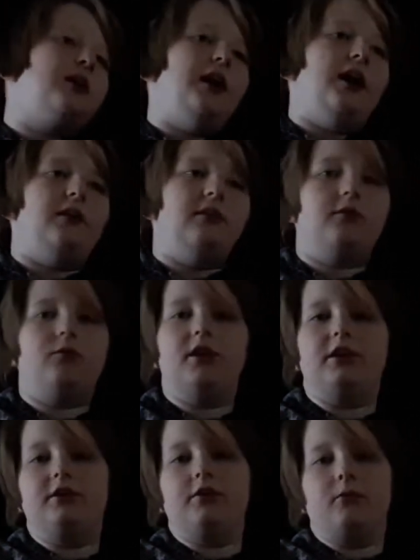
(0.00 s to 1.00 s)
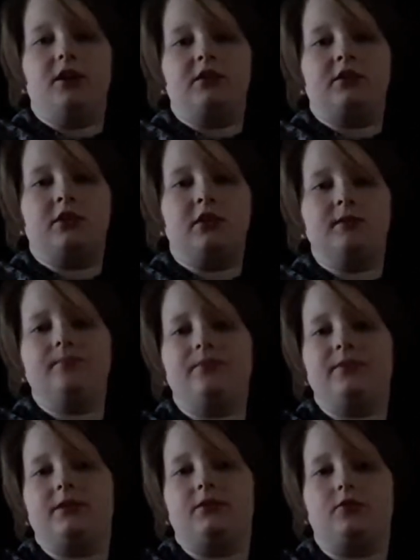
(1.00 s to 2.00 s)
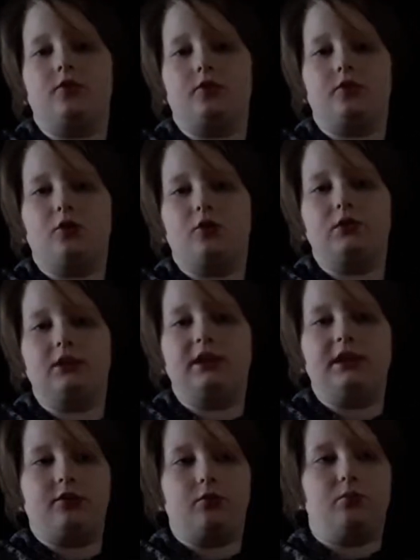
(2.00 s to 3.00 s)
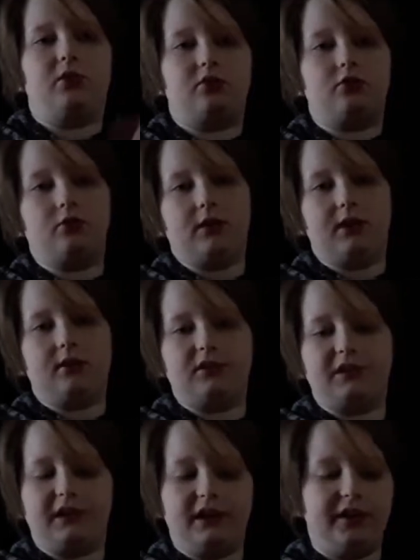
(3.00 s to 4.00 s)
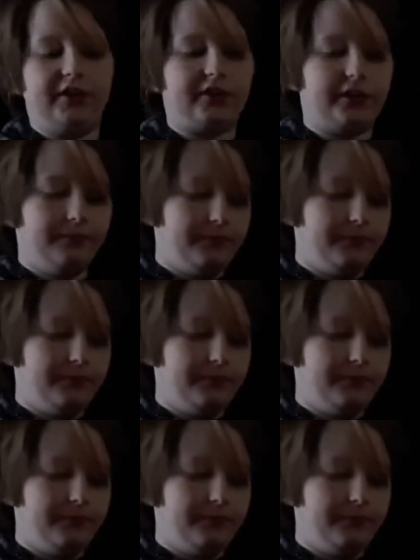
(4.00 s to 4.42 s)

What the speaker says: And when in the winter, it's just totally switched around because